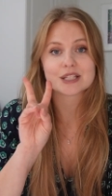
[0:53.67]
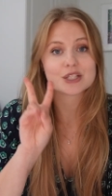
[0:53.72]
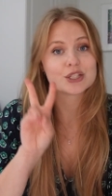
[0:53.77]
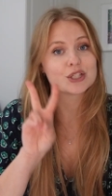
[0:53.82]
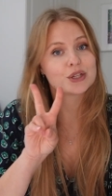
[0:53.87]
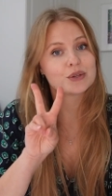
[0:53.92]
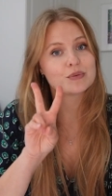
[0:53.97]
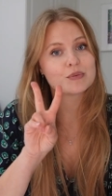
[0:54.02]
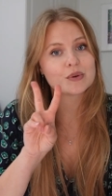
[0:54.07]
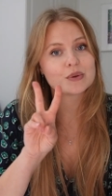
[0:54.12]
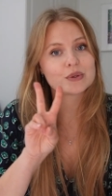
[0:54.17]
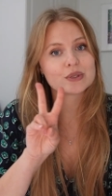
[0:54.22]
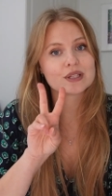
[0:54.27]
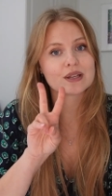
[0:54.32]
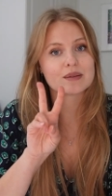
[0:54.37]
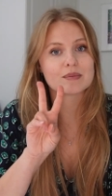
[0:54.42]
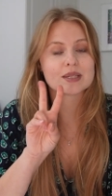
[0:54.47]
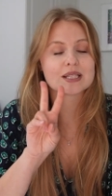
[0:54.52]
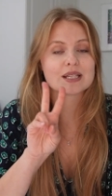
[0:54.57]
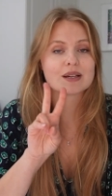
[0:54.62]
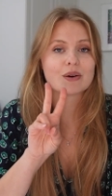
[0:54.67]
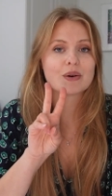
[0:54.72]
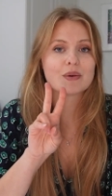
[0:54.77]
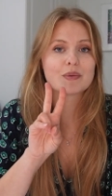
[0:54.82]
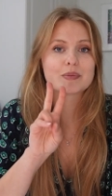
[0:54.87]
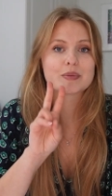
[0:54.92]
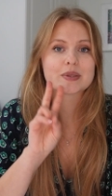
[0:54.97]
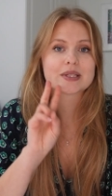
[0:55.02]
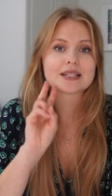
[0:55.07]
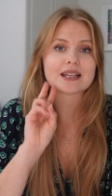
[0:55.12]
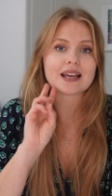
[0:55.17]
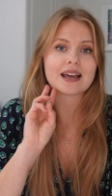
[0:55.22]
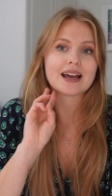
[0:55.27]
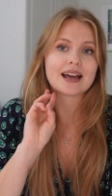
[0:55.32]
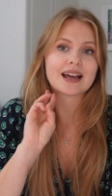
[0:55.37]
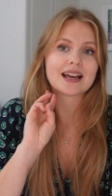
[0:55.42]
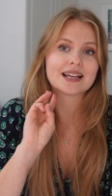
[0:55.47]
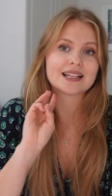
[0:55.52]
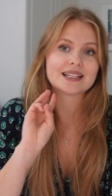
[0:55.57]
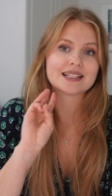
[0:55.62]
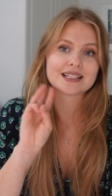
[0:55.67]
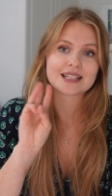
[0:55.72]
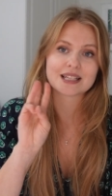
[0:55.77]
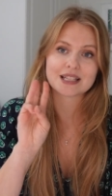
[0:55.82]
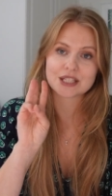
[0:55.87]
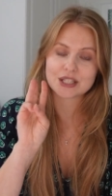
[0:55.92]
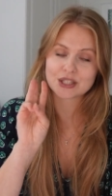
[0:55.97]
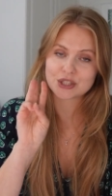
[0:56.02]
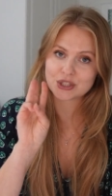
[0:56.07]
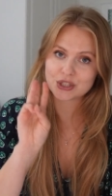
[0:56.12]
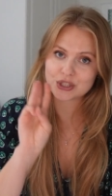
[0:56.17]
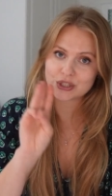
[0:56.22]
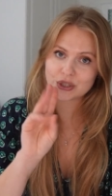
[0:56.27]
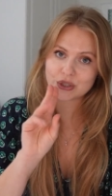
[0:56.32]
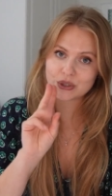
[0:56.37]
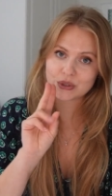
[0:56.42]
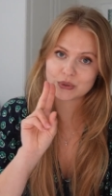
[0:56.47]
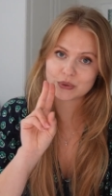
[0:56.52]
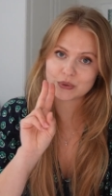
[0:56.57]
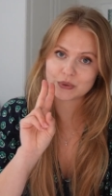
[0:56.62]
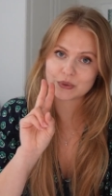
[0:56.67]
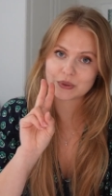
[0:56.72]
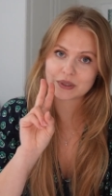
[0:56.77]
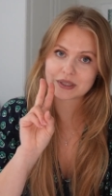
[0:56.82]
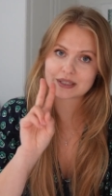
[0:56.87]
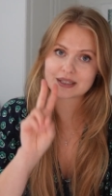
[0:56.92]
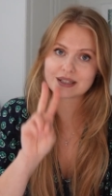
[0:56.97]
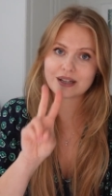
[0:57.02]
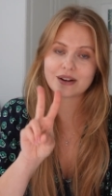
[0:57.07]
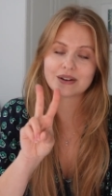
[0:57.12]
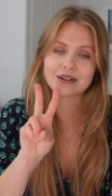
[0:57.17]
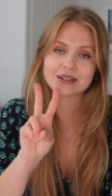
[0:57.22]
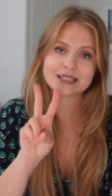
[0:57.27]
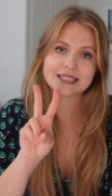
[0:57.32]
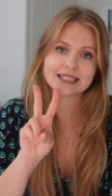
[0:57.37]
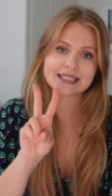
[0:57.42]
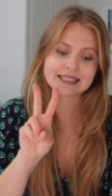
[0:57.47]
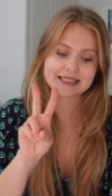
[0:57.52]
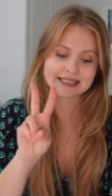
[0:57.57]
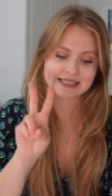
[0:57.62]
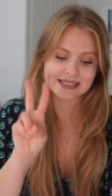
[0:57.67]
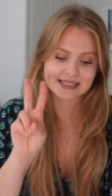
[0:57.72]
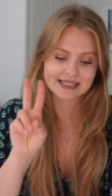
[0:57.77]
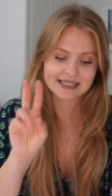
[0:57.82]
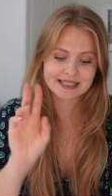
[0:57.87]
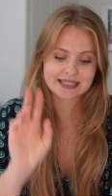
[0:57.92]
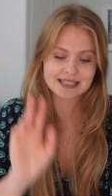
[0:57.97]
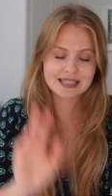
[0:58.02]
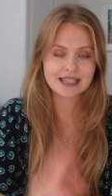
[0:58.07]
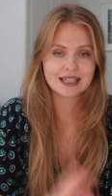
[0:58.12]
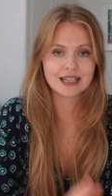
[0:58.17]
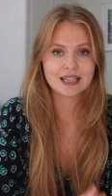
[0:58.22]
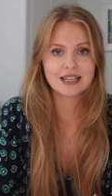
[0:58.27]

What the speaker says: 2 more summer tops and 2 cardigans.